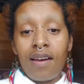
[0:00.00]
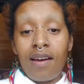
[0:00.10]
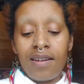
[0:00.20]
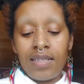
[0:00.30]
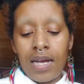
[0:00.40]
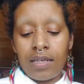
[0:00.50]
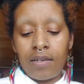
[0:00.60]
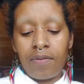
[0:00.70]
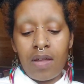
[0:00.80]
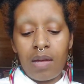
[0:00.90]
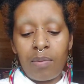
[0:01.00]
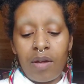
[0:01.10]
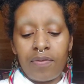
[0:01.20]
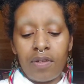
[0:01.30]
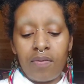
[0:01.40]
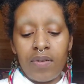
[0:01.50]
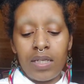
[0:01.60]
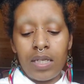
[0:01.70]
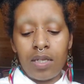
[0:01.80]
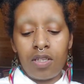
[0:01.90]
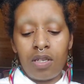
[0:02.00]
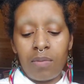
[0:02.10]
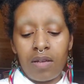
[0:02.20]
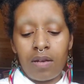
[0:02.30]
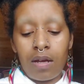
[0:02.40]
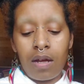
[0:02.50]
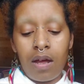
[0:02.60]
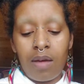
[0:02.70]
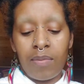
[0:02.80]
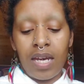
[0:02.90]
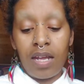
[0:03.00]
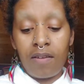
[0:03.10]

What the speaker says: Contact at flyingbuffaloVT@gmail.com and